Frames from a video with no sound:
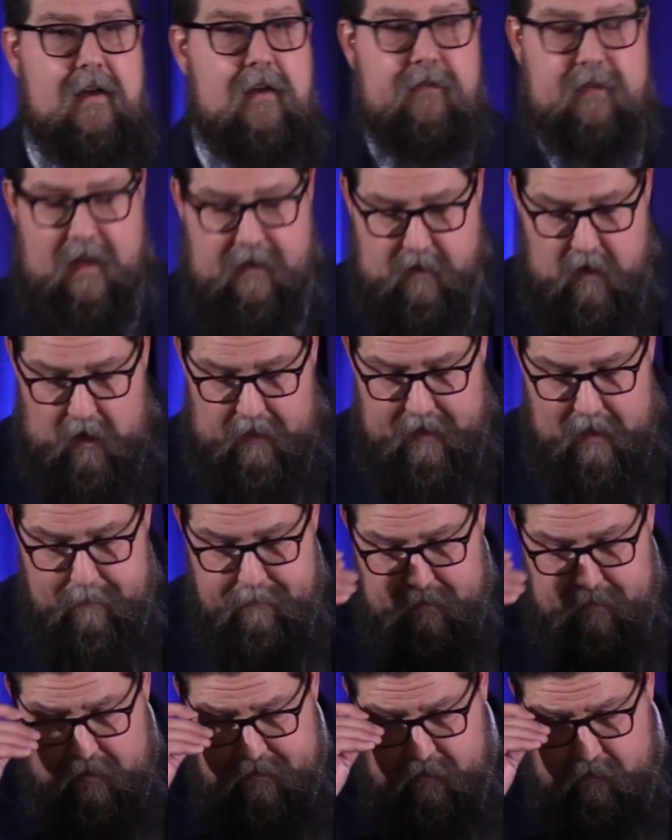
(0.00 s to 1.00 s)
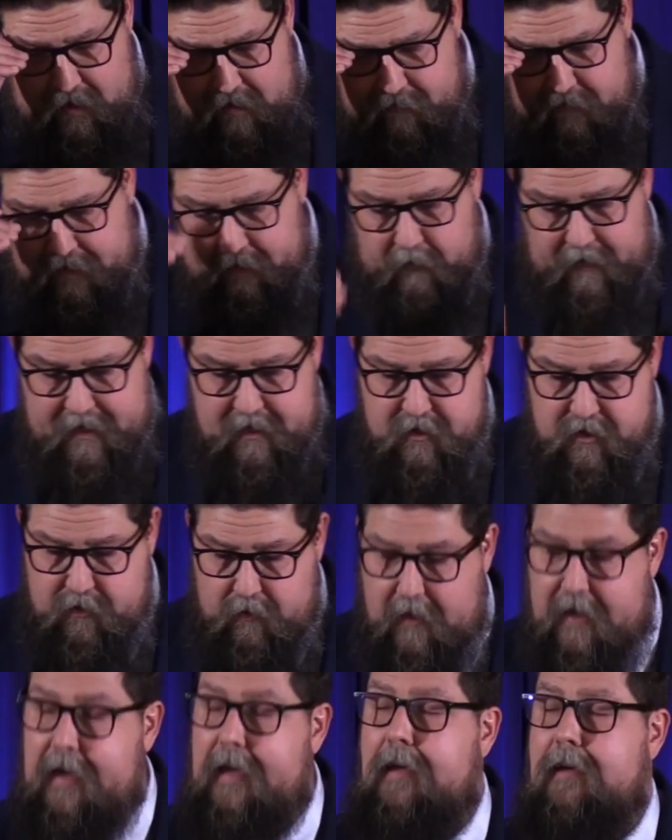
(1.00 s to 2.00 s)
They'd gone up under every green
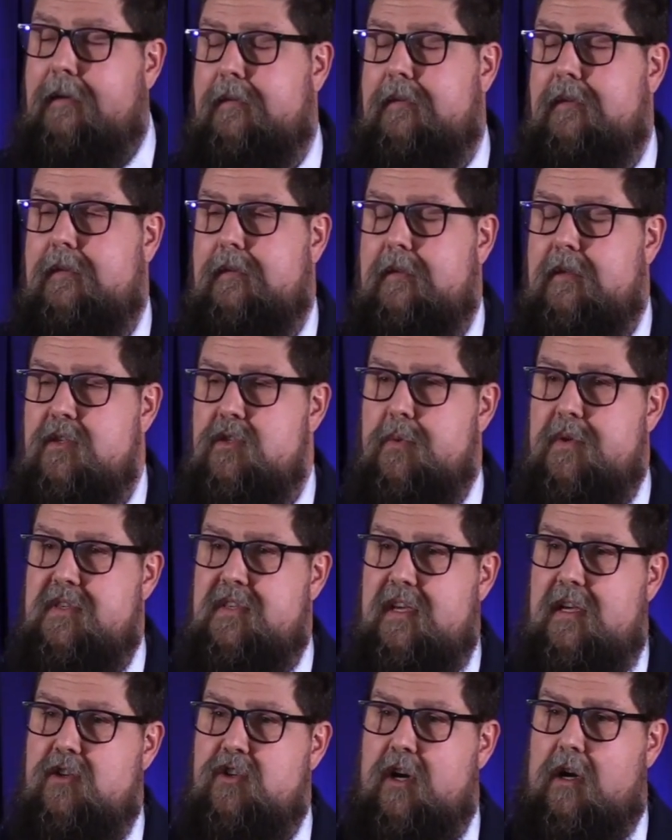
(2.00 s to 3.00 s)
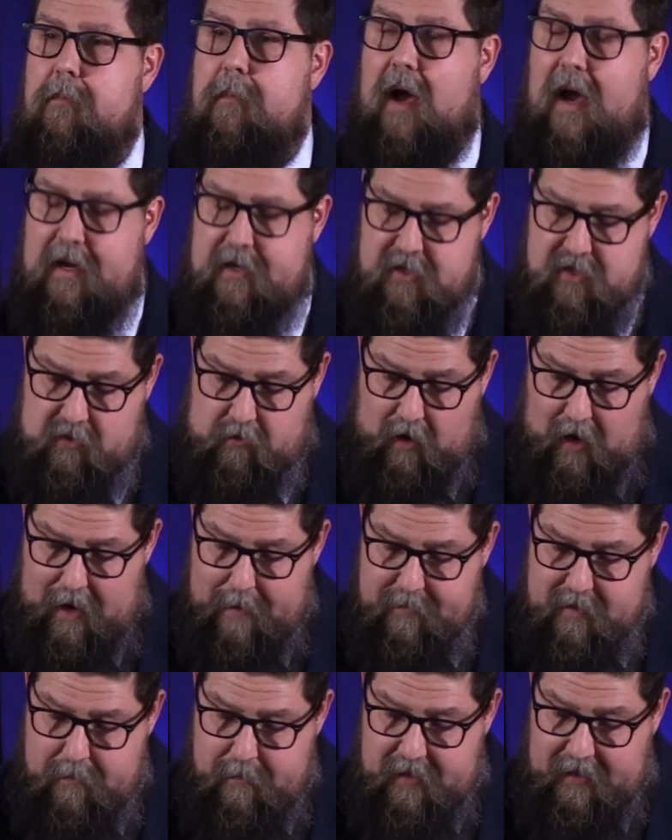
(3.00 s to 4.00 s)
tree, as we see Jeremiah described,
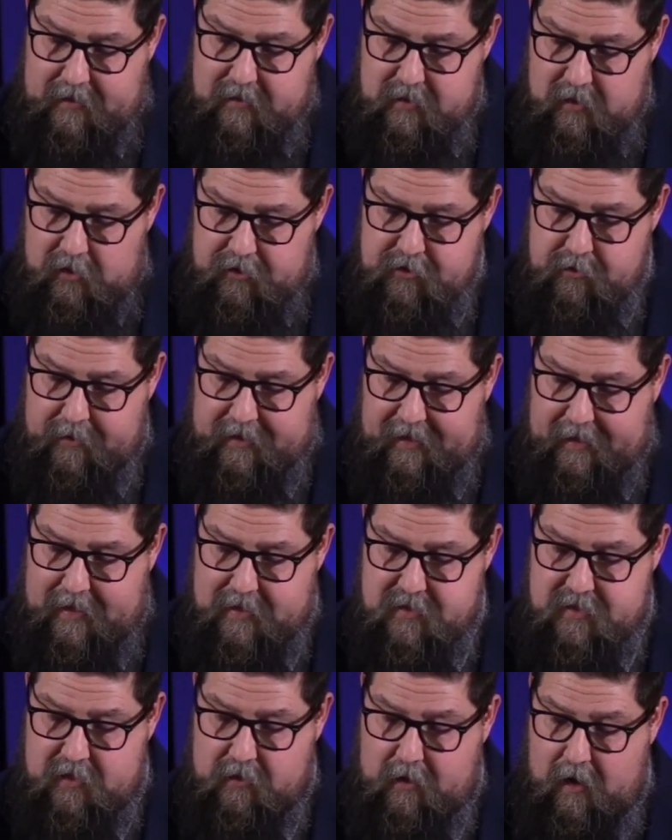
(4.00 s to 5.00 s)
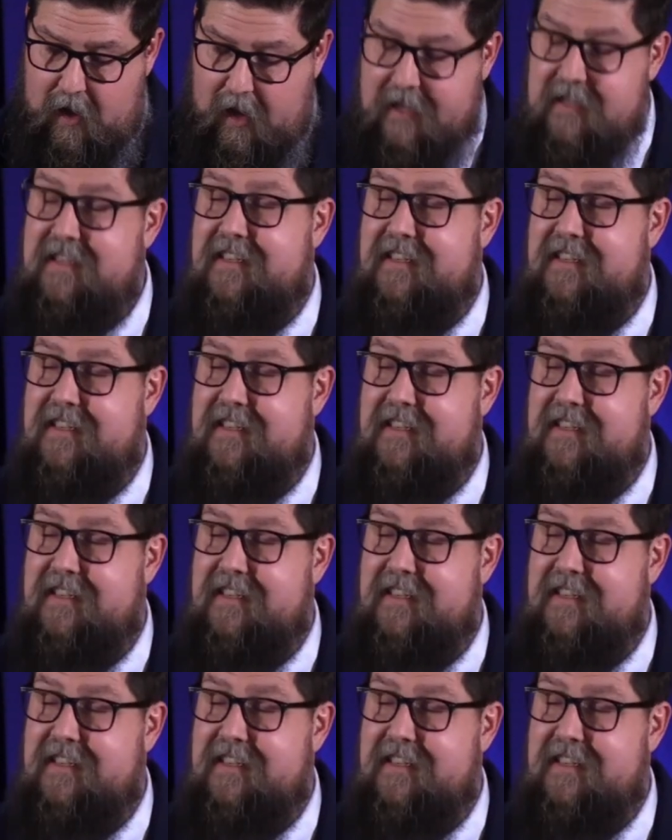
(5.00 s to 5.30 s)
committing adultery against their gods.